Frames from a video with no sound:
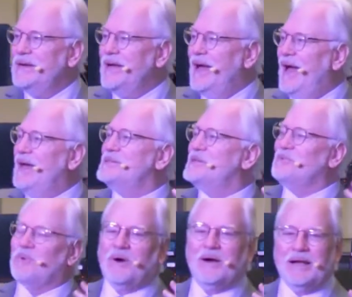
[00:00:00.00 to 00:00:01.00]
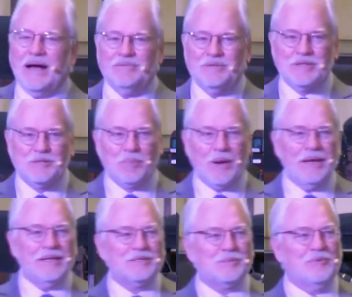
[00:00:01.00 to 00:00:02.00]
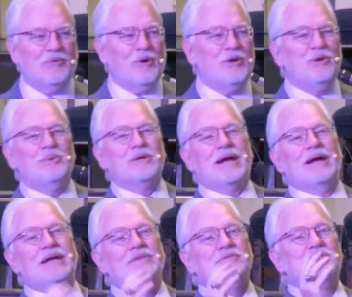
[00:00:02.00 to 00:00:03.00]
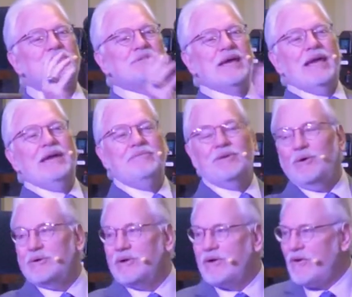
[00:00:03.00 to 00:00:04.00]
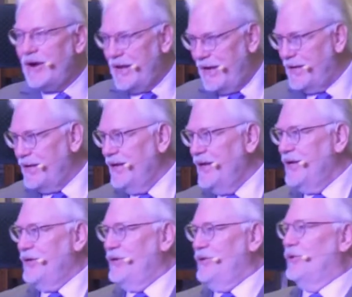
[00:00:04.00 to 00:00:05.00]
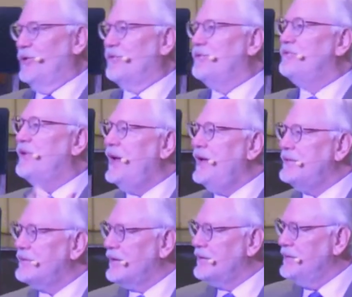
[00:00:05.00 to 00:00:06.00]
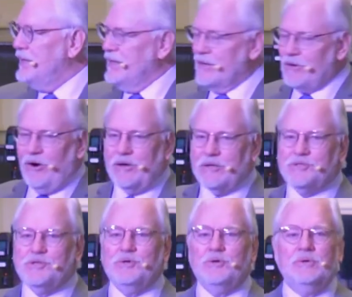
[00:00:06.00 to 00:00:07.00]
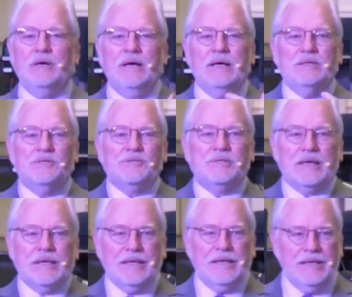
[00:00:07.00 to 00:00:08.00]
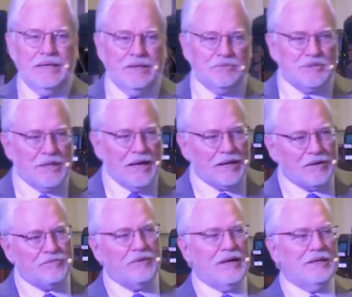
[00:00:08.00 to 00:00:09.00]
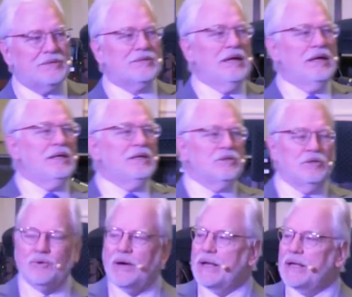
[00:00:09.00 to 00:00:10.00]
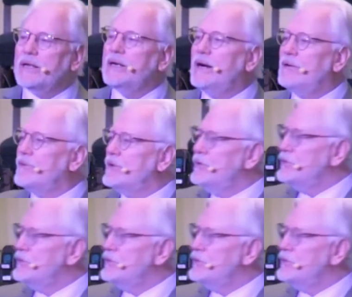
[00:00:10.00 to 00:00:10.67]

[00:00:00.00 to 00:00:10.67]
as it were, and I've explained this before, you were kind of saved on credit. Your faith caused you to give sacrifice to try to cover your